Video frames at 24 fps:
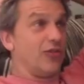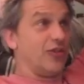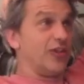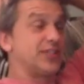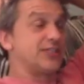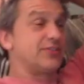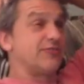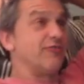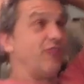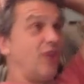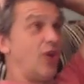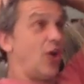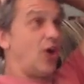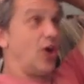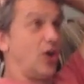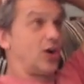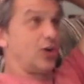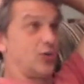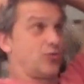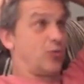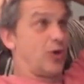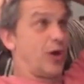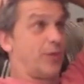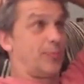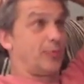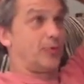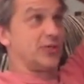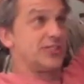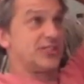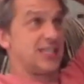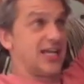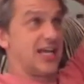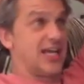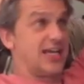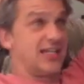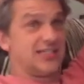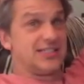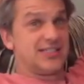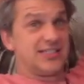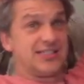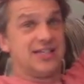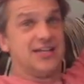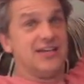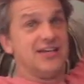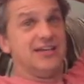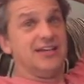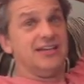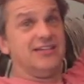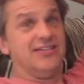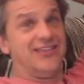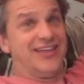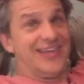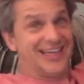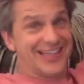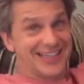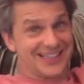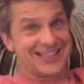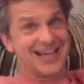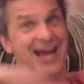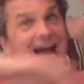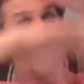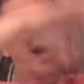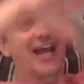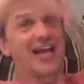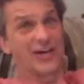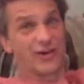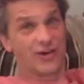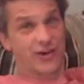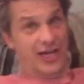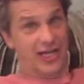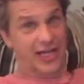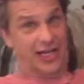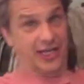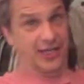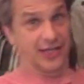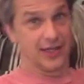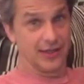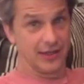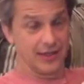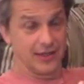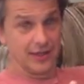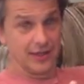this vlog represents the entirety